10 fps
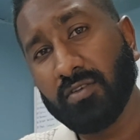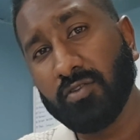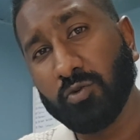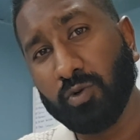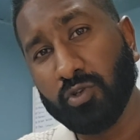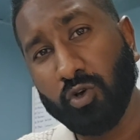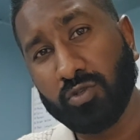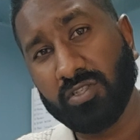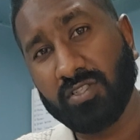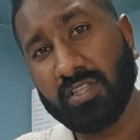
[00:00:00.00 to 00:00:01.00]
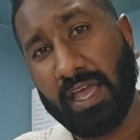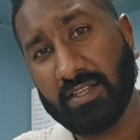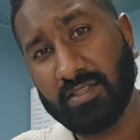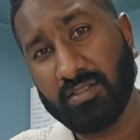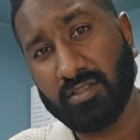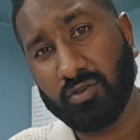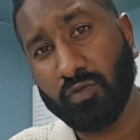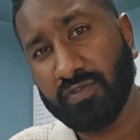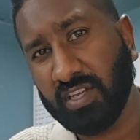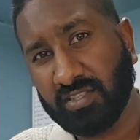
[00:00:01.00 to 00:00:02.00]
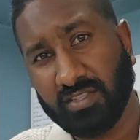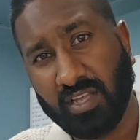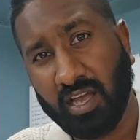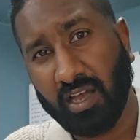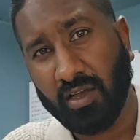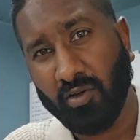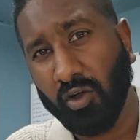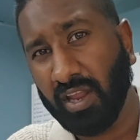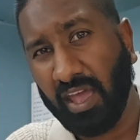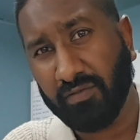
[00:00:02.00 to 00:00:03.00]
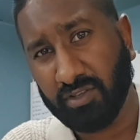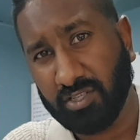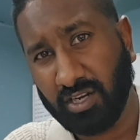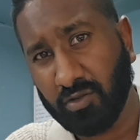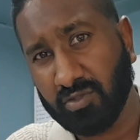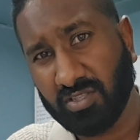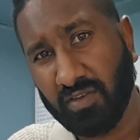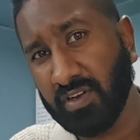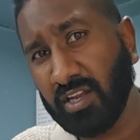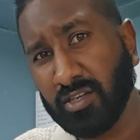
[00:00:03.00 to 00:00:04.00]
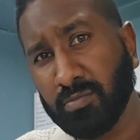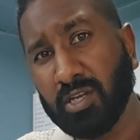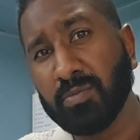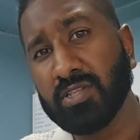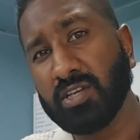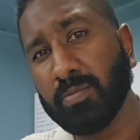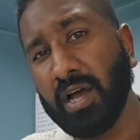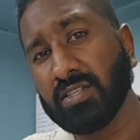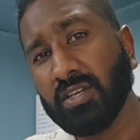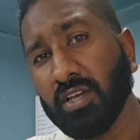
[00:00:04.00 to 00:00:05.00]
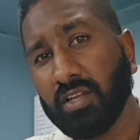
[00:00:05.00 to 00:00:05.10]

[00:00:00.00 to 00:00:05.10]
you will notice that the roof trusses are on average around 700 millimeter apart.